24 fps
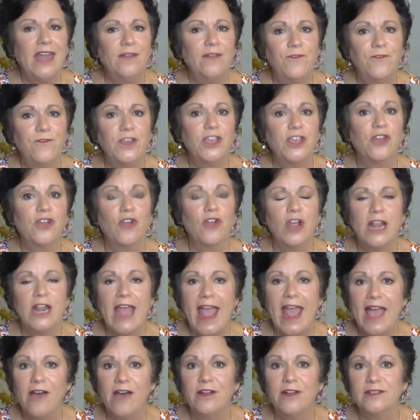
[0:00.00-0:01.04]
to mm. figure it
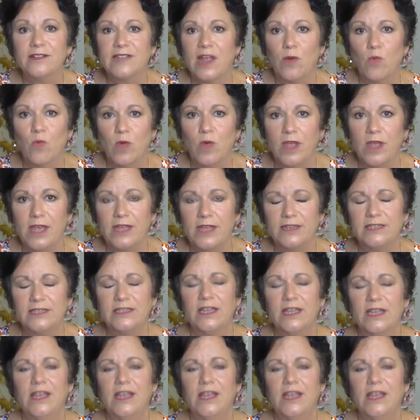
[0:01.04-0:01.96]
out as I went.